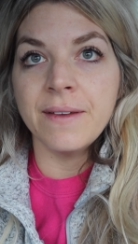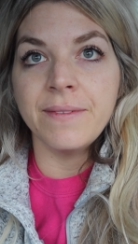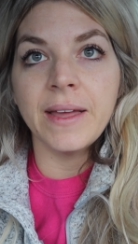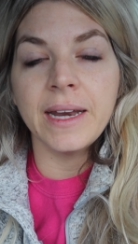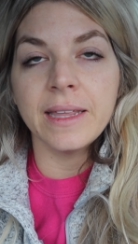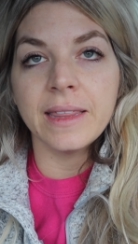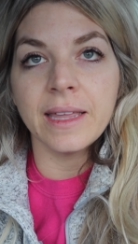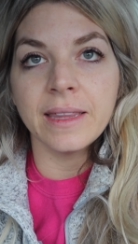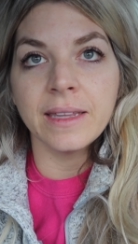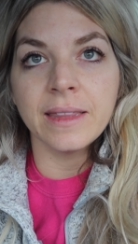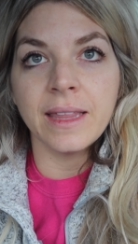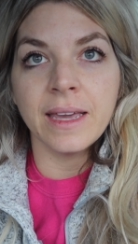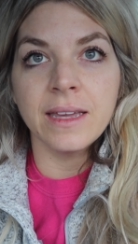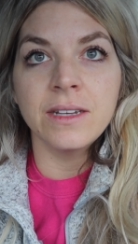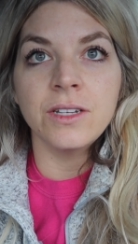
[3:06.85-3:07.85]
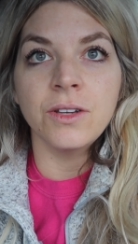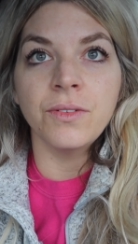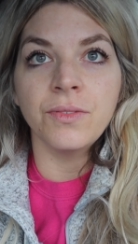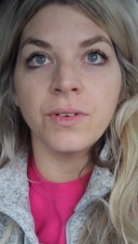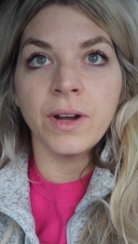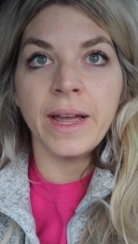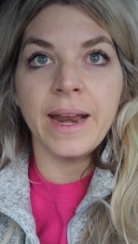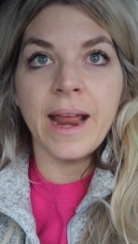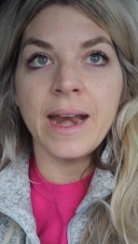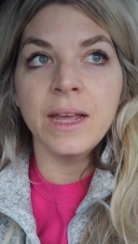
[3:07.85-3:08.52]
if anything, that they can do for it